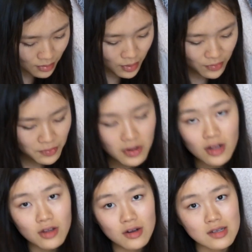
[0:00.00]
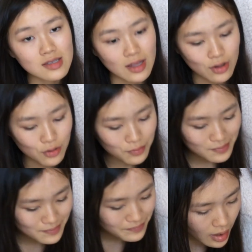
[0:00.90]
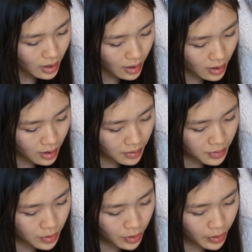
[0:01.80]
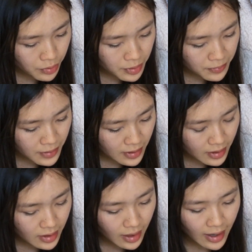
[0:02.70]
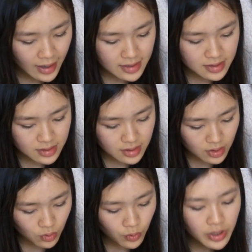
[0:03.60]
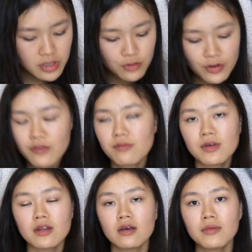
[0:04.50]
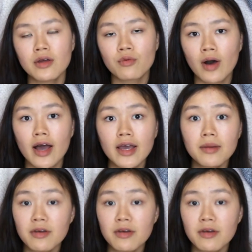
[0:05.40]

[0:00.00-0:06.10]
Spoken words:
My favorite color is yellow. Naomi B asked, what is your favorite medium and why?